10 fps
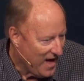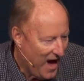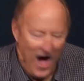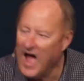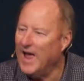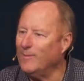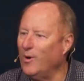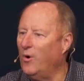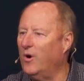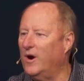I am
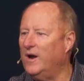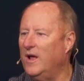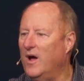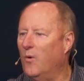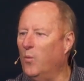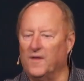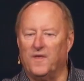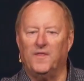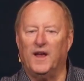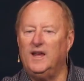Lord
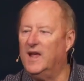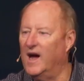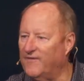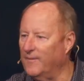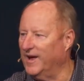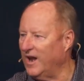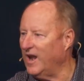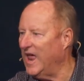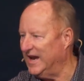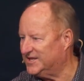whether the government
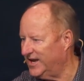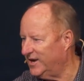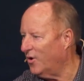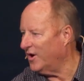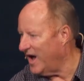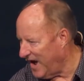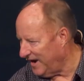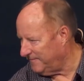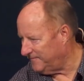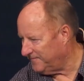likes it or not.
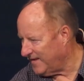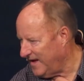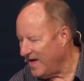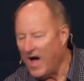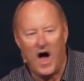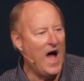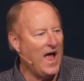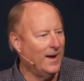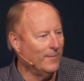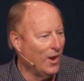I
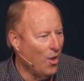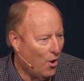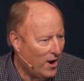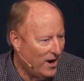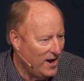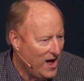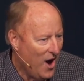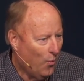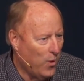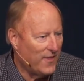am Lord
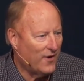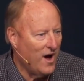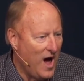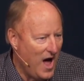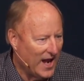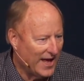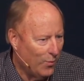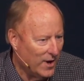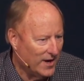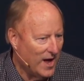whether
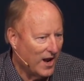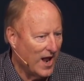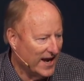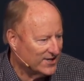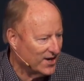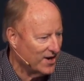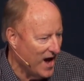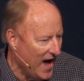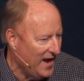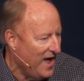Hollywood likes it or
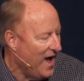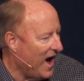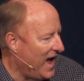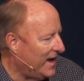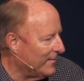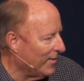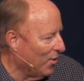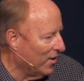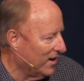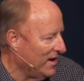not. I am
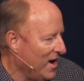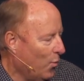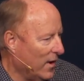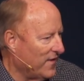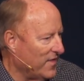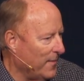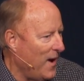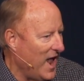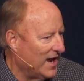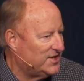Lord whether the
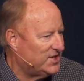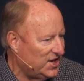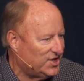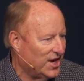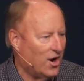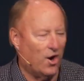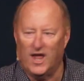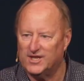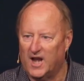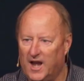politician or
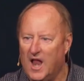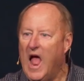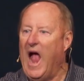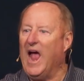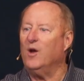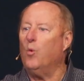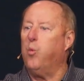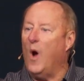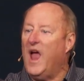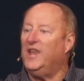likes it or not. And
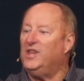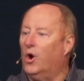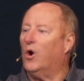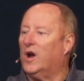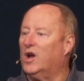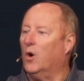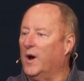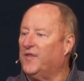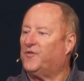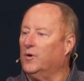when you're
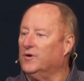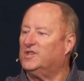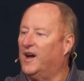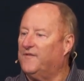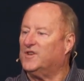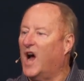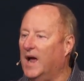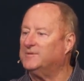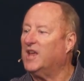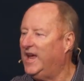going through tough
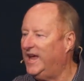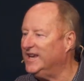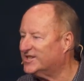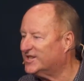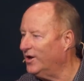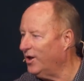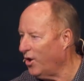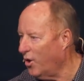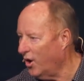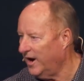times, He's still
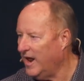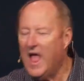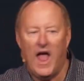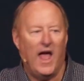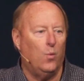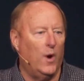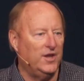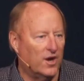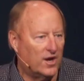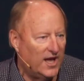Lord. And when
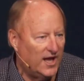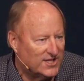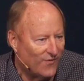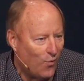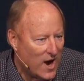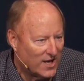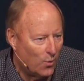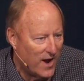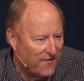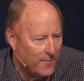your kids have walked
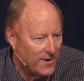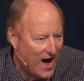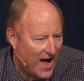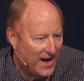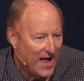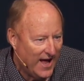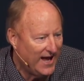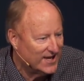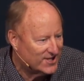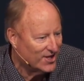away from God,
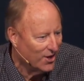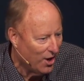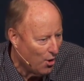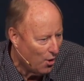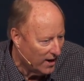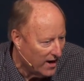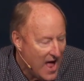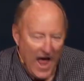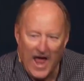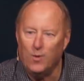He's still Lord.
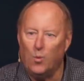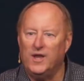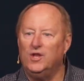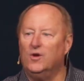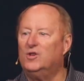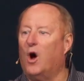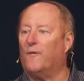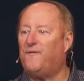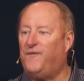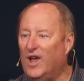And when you
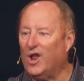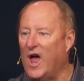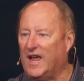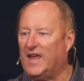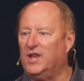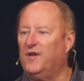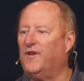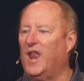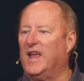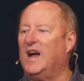don't feel like it and you
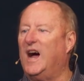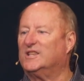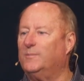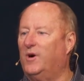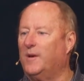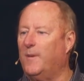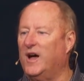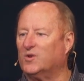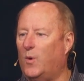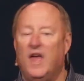feel like God's a million
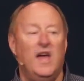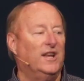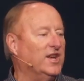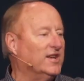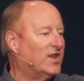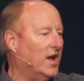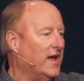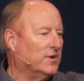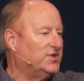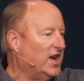miles away, Jesus,
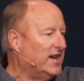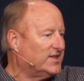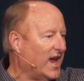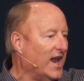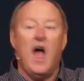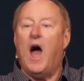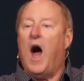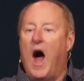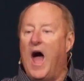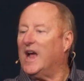there was Jesus saying,
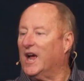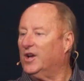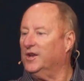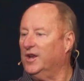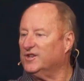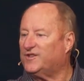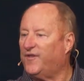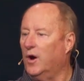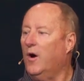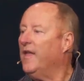I got good news for
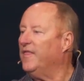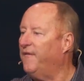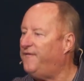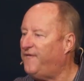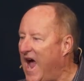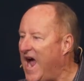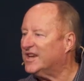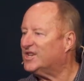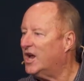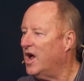you. The
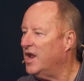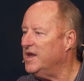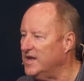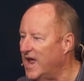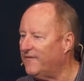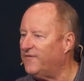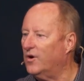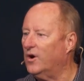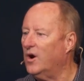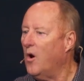facts
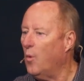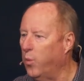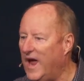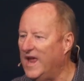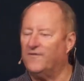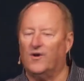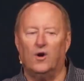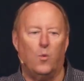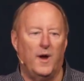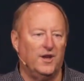never
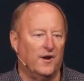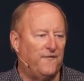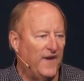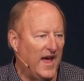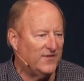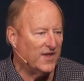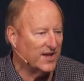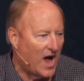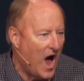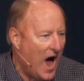waver when your faith
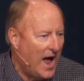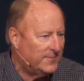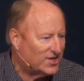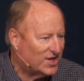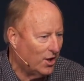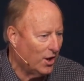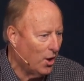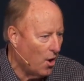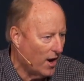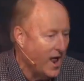does. I'm still
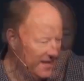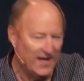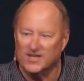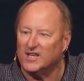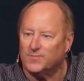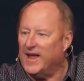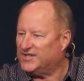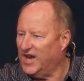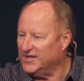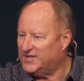Lord. Does this make
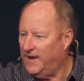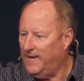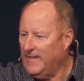sense?